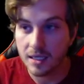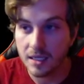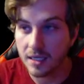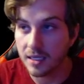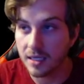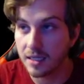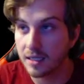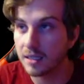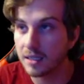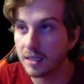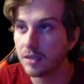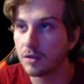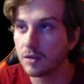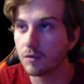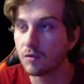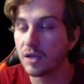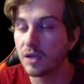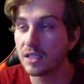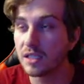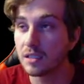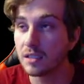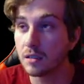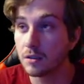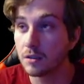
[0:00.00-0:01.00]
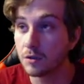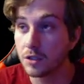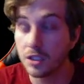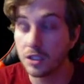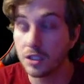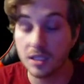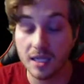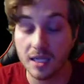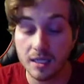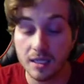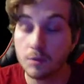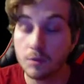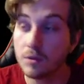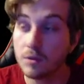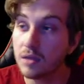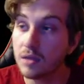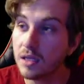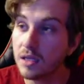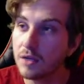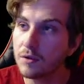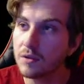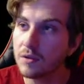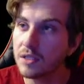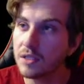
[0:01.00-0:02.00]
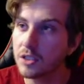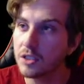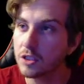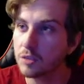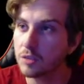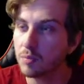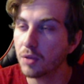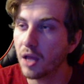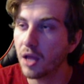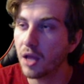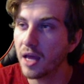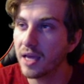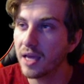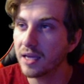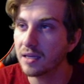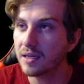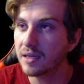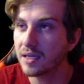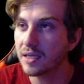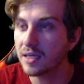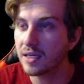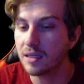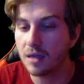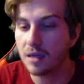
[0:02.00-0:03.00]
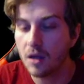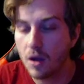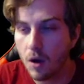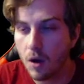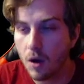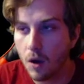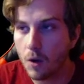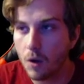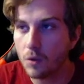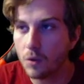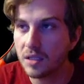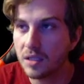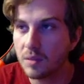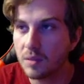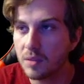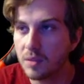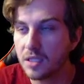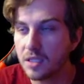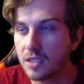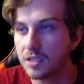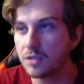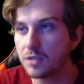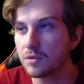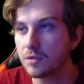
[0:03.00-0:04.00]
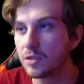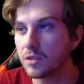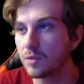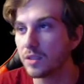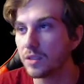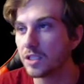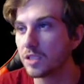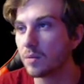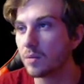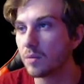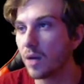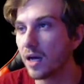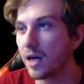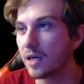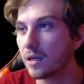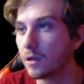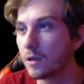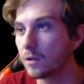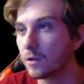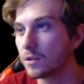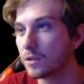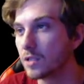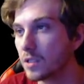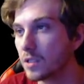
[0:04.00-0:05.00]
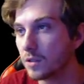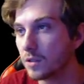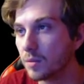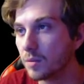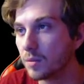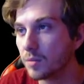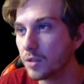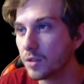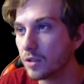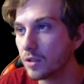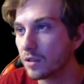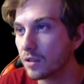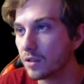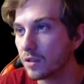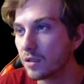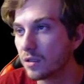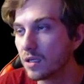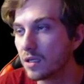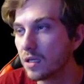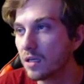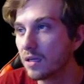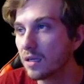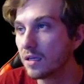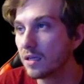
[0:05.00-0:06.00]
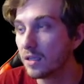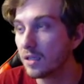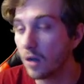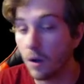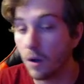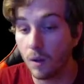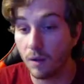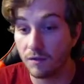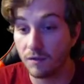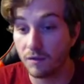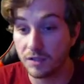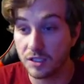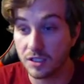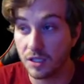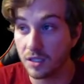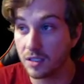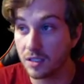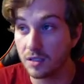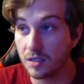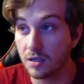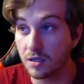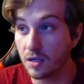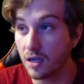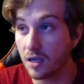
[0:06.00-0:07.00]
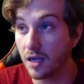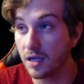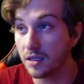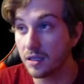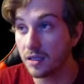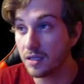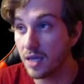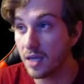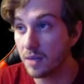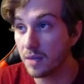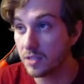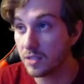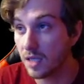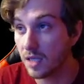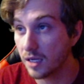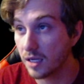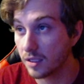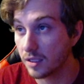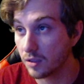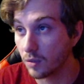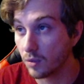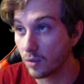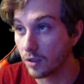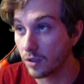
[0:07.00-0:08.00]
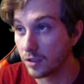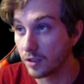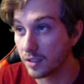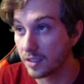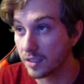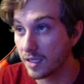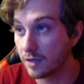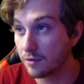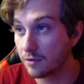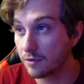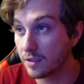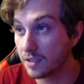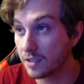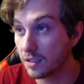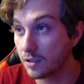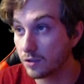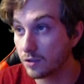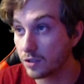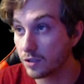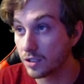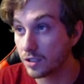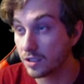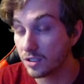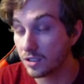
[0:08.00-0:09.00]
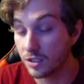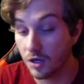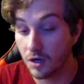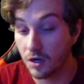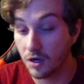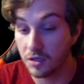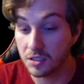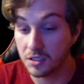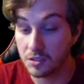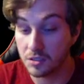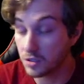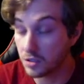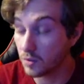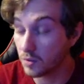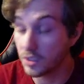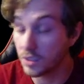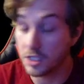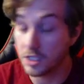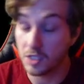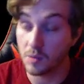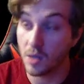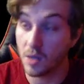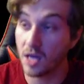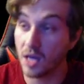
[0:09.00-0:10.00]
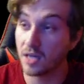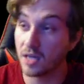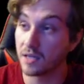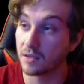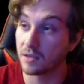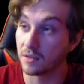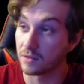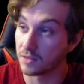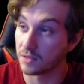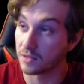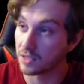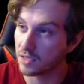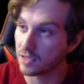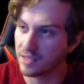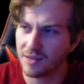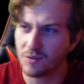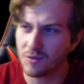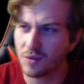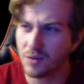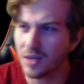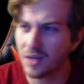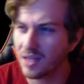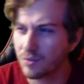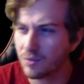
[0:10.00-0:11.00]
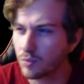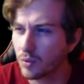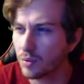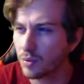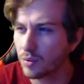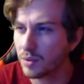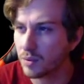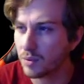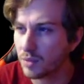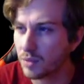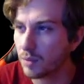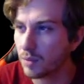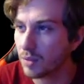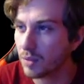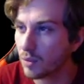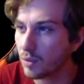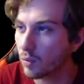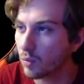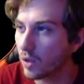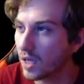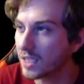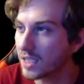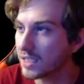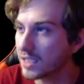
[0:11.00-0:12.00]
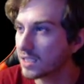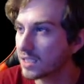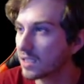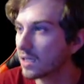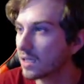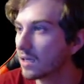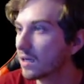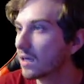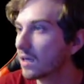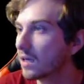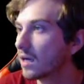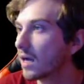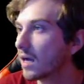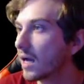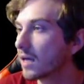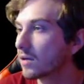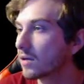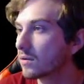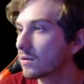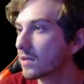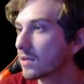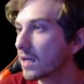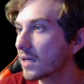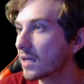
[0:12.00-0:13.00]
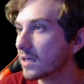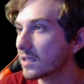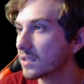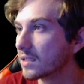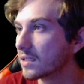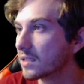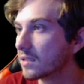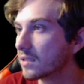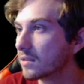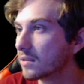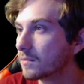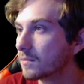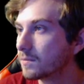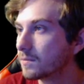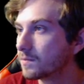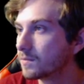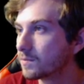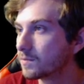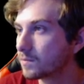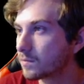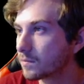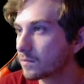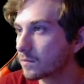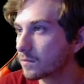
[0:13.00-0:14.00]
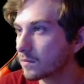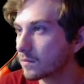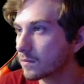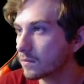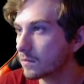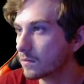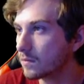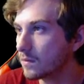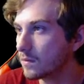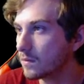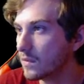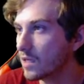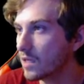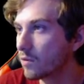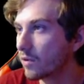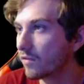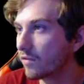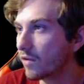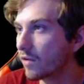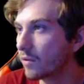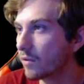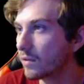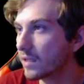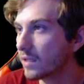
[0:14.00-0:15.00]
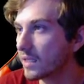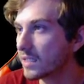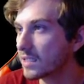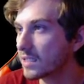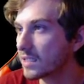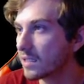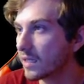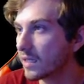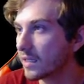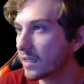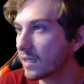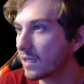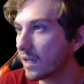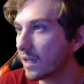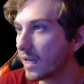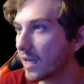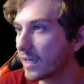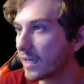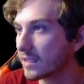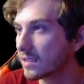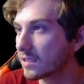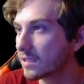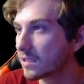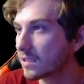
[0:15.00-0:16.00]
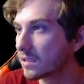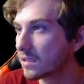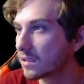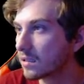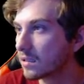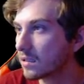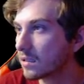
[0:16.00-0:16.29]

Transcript: in the resolution that you were literally just playing it in, only because you switched monitors computer. All of a sudden, the game's not gonna work in that resolution. Sorry, you switched monitors. Like, what? I don't get it. What if I went like slightly less?